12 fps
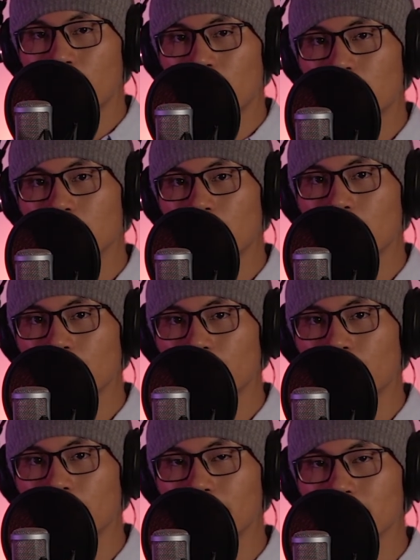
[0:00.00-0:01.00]
where I'm coming
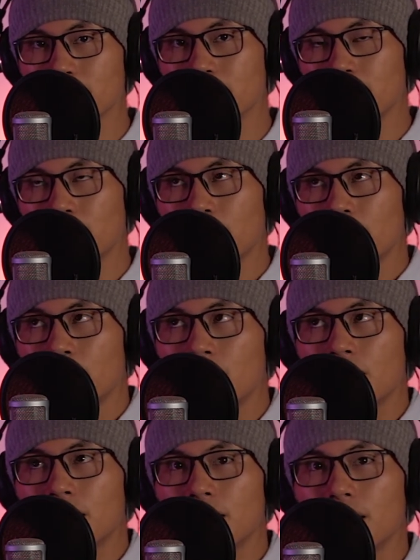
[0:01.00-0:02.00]
from is
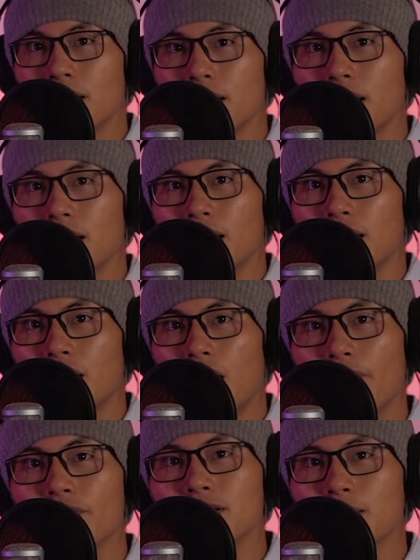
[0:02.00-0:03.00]

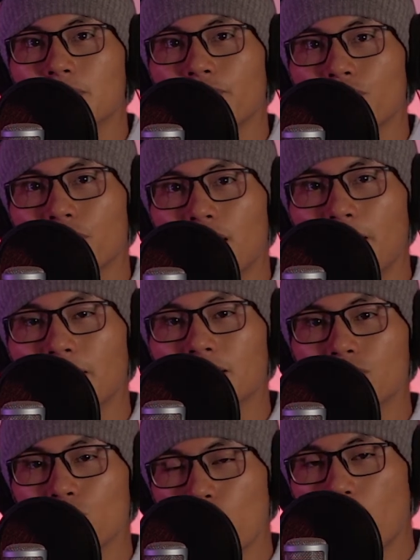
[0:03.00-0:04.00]
oftentimes if you're
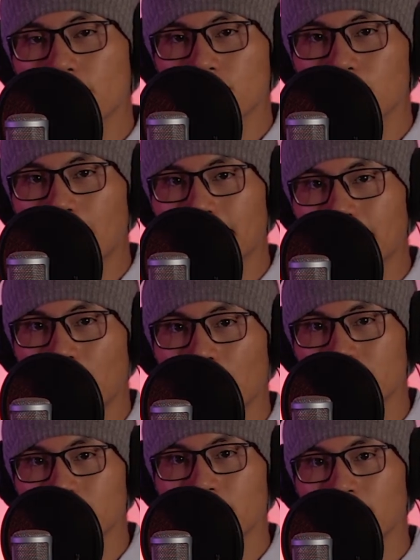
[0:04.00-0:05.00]
coming to watch my
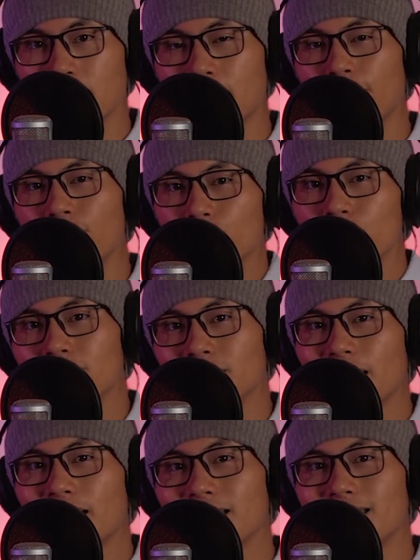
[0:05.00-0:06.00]
content and if you
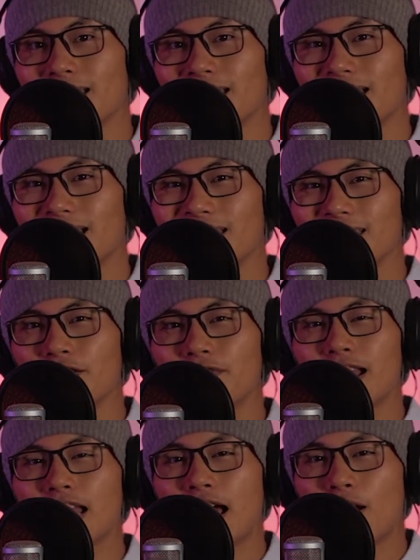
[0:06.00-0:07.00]
gain
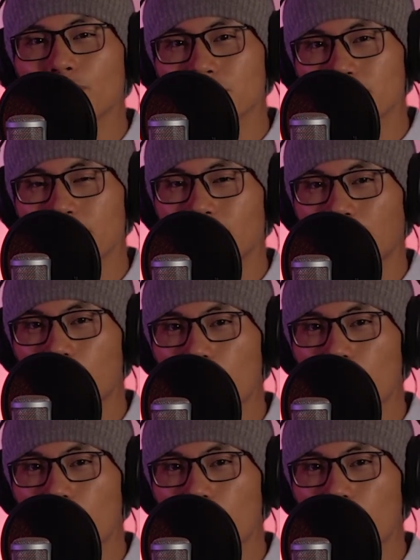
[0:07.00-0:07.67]
even an ounce, even like